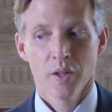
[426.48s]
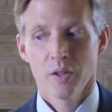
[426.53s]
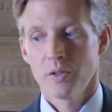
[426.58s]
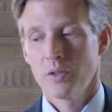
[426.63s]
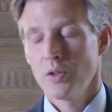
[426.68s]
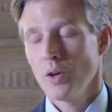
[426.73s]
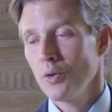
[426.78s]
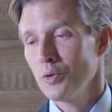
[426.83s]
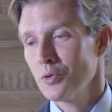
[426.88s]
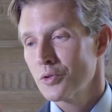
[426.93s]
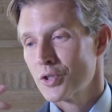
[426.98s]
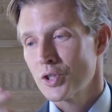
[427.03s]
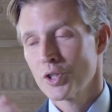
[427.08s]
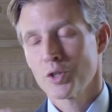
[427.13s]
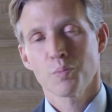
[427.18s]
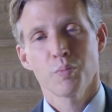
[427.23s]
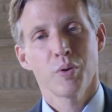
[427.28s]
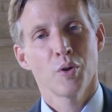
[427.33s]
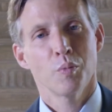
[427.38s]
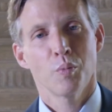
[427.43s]
Don't
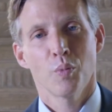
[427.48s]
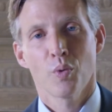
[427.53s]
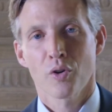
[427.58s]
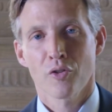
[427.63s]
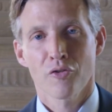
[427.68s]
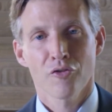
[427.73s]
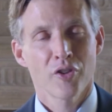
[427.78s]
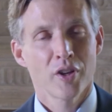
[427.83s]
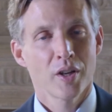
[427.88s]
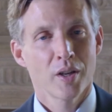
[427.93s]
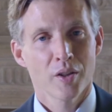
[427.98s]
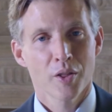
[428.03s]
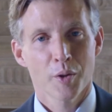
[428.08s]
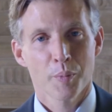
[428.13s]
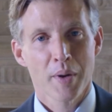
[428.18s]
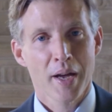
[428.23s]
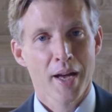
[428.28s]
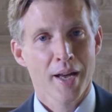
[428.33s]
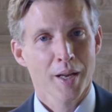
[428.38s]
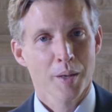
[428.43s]
just put more feed in the
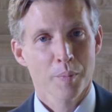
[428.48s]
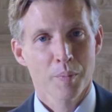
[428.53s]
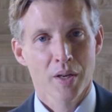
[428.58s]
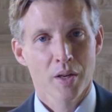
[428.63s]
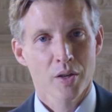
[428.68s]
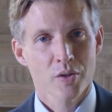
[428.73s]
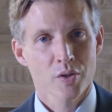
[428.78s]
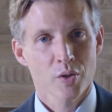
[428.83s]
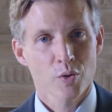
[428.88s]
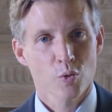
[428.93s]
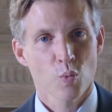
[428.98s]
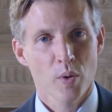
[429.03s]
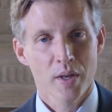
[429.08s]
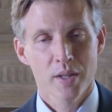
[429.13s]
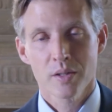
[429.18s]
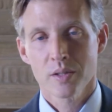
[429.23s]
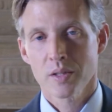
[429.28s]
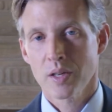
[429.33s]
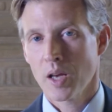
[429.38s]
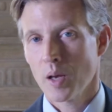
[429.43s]
paddock because it's
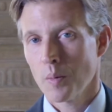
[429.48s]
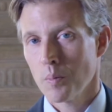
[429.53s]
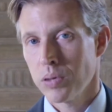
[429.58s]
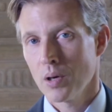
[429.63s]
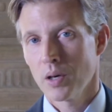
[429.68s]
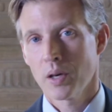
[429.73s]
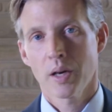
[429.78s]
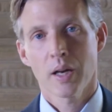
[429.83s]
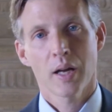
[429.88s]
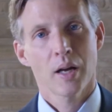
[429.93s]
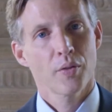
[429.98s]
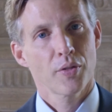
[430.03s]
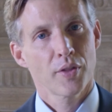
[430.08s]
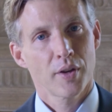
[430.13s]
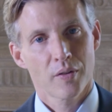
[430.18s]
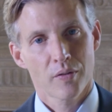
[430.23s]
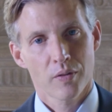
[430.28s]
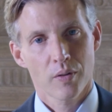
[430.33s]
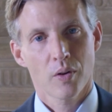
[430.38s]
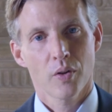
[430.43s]
Wednesday and put it out
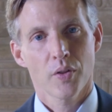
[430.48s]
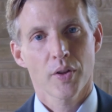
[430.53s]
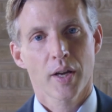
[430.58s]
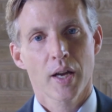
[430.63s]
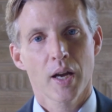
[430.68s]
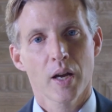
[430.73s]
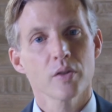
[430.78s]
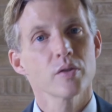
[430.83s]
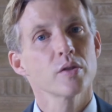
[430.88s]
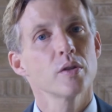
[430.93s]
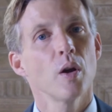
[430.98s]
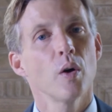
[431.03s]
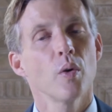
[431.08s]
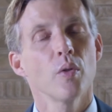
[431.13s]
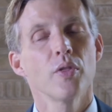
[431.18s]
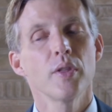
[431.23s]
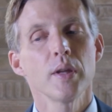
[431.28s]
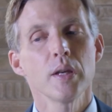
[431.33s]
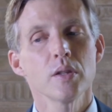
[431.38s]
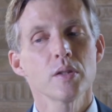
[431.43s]
there for all the cows. No,
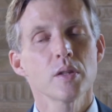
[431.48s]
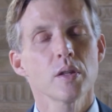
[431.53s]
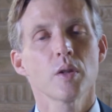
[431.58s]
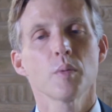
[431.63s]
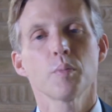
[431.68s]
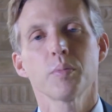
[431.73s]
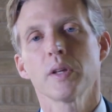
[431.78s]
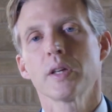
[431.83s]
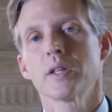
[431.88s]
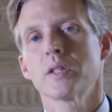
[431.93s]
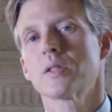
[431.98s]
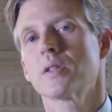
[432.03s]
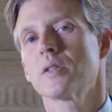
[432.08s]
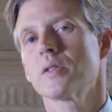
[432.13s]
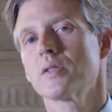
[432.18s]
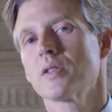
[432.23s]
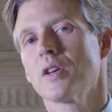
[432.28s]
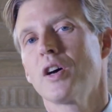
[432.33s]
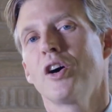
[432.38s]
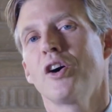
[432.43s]
these are the
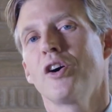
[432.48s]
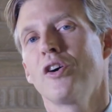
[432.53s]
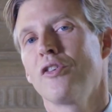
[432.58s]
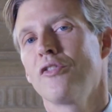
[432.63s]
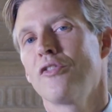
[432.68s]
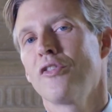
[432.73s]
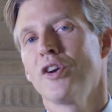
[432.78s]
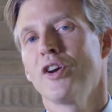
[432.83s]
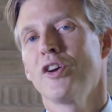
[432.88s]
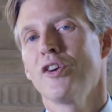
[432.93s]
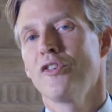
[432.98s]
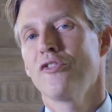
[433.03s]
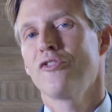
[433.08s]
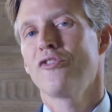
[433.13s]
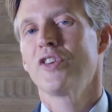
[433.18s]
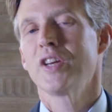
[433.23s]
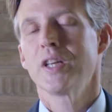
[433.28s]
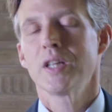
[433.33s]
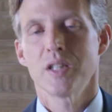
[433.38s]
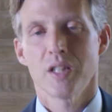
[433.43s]
places of
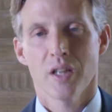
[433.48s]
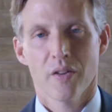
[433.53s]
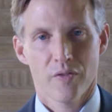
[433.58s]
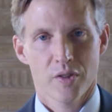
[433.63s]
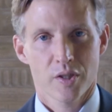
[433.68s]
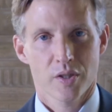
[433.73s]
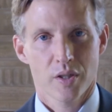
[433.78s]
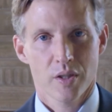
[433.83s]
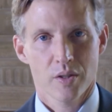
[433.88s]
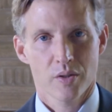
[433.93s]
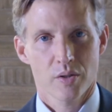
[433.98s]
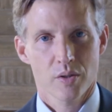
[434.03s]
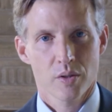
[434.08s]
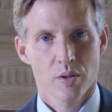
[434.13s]
feed deficits.